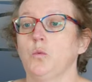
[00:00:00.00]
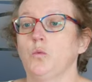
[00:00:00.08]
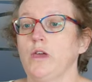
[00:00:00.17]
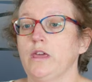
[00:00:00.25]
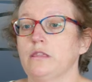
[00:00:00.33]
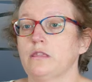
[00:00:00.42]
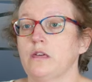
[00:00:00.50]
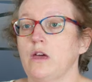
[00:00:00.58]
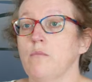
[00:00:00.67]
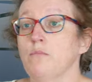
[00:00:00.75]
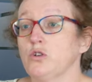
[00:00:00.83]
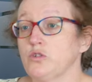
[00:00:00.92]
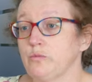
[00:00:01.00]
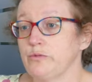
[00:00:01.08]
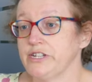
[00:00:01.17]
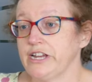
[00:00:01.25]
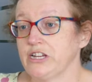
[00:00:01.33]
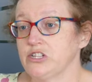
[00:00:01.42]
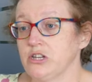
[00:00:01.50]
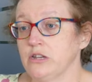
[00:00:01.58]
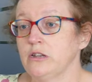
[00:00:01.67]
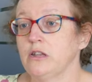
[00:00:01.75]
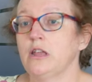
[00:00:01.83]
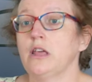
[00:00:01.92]
with a model
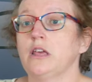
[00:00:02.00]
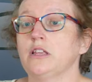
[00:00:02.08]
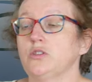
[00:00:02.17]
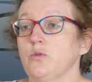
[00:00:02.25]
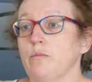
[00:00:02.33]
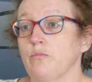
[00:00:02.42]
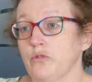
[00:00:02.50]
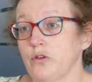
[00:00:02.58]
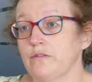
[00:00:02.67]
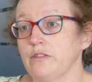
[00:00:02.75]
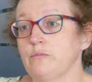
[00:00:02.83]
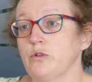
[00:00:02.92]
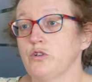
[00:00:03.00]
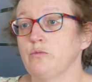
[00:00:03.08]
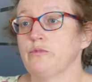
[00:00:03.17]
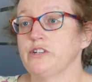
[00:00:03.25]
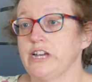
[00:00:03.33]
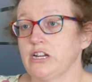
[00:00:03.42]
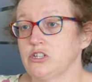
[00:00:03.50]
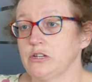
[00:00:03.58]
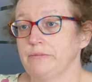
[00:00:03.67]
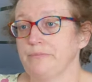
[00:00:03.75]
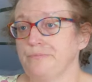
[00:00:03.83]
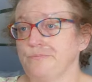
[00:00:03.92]
prediction to improve the model
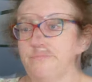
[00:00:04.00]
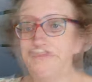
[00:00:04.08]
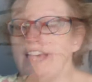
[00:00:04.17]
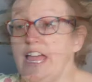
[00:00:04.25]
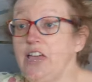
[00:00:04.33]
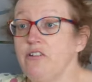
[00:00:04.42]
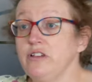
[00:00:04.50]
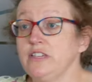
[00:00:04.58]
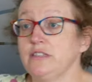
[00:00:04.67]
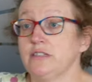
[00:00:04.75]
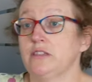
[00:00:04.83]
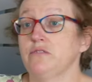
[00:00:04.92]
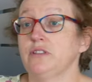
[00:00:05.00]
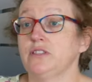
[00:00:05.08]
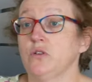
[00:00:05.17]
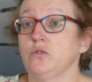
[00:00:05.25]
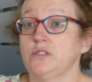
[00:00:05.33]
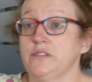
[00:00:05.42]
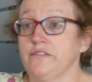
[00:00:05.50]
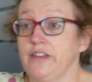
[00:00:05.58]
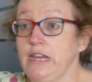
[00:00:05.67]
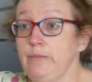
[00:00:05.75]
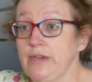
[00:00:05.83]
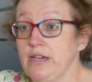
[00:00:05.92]
prediction. DARE is the result of an
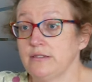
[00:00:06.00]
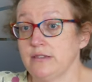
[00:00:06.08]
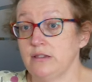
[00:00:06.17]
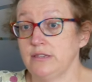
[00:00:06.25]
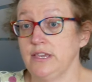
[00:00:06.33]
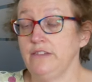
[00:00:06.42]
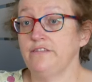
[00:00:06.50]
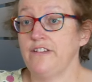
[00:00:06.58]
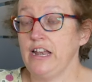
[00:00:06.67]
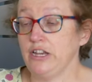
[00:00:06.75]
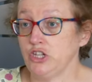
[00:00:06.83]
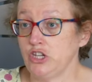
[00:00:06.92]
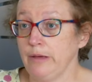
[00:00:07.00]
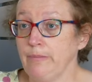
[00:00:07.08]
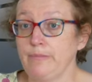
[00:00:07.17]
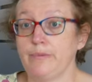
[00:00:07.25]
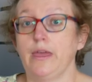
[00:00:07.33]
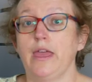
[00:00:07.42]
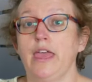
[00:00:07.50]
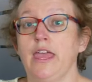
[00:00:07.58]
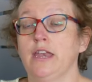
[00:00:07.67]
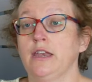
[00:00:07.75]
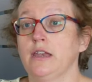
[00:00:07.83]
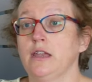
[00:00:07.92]
EPSRC fellowship
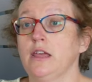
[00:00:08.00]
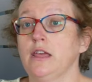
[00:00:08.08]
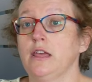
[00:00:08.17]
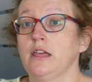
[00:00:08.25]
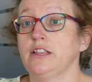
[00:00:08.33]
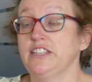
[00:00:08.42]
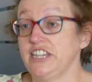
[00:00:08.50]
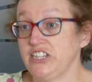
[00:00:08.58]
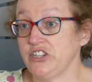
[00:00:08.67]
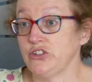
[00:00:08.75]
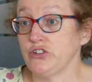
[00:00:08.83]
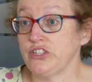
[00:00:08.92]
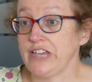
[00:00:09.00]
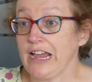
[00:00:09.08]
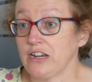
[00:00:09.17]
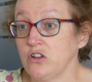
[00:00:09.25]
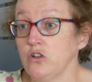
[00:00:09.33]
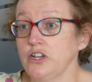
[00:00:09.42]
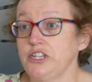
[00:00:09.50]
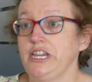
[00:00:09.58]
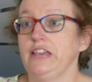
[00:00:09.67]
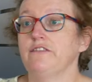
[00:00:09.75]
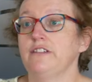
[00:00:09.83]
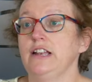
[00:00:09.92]
in digital
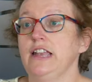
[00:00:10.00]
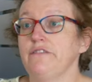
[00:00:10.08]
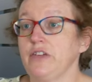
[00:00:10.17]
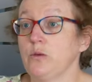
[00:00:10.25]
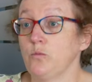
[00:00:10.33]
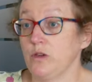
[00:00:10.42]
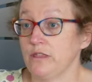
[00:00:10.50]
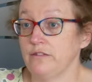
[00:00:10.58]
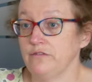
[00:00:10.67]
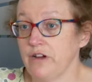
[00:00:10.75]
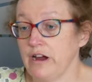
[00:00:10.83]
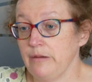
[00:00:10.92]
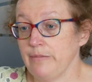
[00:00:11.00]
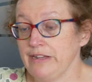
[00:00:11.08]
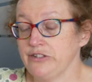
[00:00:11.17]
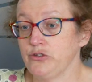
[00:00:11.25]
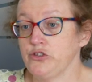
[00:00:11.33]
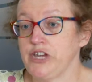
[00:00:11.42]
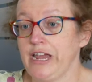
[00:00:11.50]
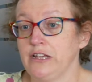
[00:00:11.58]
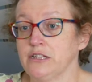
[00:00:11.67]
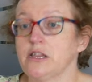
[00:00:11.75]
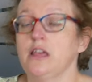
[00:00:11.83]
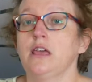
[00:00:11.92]
technology for living with environmental
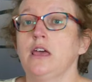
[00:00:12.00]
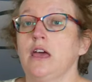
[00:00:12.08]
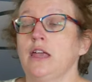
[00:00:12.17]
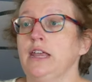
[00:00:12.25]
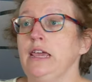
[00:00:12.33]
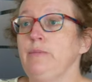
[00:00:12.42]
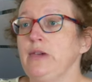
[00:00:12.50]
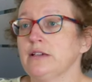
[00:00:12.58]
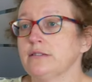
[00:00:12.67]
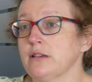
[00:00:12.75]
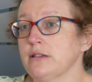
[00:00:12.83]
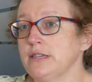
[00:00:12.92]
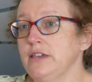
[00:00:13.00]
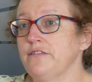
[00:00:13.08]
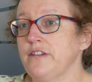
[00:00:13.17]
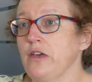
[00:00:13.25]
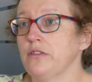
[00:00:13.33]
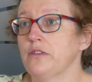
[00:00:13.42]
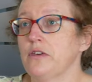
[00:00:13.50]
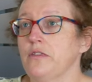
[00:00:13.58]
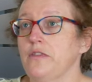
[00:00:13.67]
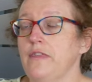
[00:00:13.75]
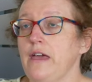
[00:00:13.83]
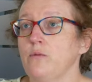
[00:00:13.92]
change. And EPSRC felt that
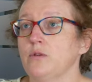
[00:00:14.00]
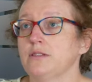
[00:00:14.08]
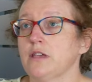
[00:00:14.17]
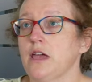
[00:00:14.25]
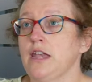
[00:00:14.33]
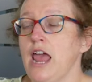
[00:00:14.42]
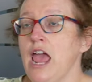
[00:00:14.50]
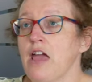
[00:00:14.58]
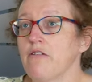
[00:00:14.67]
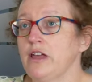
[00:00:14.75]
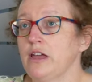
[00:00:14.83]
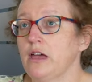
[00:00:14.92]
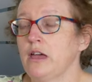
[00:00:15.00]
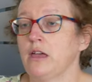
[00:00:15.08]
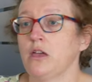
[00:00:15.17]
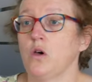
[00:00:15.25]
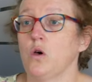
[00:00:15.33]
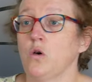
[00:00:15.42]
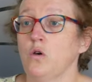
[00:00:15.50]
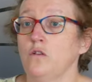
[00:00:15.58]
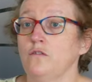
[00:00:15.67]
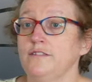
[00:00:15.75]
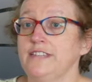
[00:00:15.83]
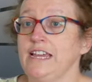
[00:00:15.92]
there was an area
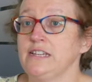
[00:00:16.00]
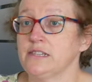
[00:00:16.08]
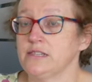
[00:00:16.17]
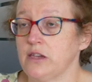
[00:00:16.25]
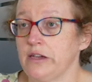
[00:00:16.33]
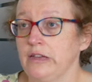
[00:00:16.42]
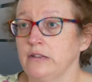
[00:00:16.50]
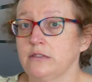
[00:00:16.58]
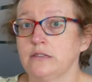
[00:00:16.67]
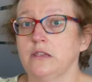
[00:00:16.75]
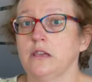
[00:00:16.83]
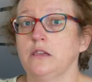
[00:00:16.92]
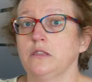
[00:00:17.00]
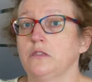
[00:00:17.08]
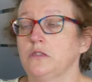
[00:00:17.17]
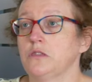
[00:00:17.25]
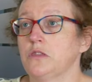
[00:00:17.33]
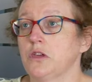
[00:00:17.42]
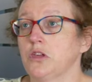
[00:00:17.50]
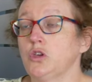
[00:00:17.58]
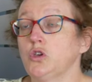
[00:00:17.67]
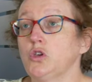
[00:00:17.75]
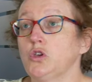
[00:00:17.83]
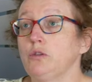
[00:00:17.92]
of data science that
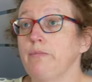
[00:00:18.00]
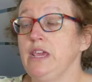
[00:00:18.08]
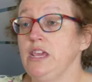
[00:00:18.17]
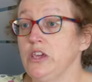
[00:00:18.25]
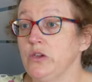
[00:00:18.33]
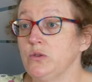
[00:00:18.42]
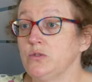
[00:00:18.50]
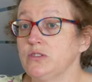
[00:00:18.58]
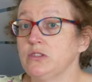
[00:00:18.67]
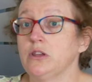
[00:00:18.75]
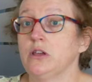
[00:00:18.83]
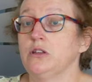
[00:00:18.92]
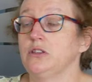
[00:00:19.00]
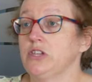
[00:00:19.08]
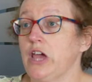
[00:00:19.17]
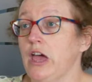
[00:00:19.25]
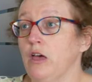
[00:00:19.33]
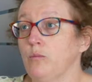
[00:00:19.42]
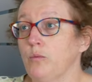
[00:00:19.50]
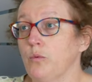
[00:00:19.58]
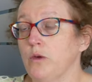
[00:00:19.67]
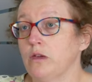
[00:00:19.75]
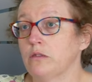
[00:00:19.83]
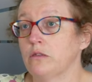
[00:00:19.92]
could be used to help
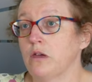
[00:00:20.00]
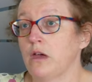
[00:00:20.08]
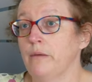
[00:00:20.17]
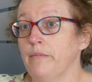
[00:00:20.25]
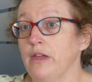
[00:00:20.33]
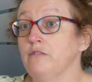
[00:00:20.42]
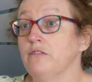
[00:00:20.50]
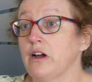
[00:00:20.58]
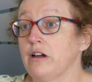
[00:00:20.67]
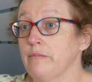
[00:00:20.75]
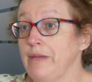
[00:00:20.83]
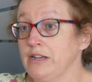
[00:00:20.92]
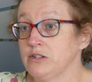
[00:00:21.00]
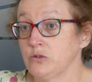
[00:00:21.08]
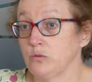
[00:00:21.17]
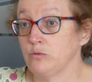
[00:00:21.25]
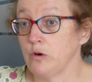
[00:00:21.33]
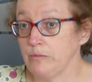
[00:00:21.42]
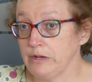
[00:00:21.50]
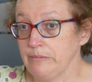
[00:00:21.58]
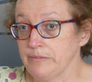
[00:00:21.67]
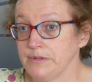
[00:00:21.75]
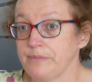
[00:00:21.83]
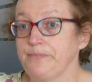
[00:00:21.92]
with um, environmental
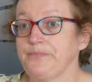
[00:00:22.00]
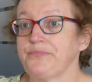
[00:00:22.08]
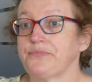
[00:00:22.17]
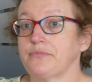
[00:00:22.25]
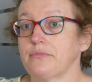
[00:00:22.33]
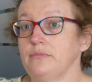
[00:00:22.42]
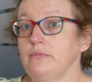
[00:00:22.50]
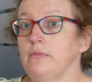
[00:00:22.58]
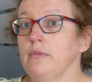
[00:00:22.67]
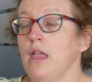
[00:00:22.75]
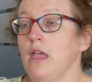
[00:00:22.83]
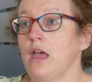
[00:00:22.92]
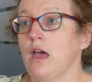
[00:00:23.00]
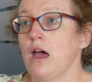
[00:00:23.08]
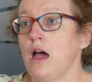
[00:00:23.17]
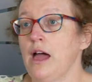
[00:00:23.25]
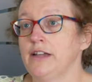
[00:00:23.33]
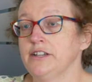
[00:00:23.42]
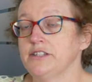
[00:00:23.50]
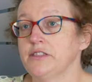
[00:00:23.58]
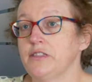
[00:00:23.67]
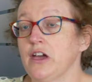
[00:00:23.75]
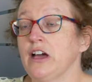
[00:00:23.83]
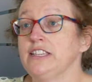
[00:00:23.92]
problems. And
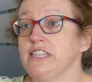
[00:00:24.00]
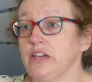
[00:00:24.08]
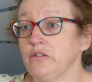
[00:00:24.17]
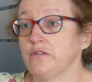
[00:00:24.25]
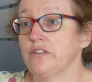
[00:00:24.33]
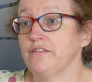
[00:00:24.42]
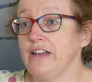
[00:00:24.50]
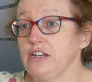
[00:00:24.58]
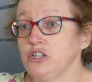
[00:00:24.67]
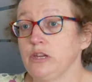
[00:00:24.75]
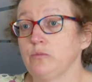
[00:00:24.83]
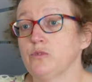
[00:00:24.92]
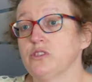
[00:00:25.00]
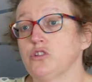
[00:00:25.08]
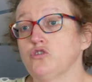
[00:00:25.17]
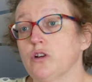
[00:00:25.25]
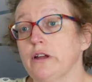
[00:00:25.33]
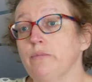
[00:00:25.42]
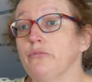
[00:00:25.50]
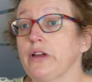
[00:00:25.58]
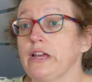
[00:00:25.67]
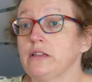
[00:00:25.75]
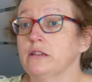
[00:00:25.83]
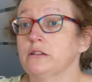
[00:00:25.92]
the idea of the fellowship was to try and
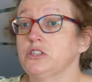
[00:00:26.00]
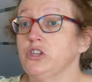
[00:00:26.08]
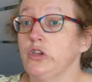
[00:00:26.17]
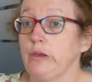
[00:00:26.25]
bring two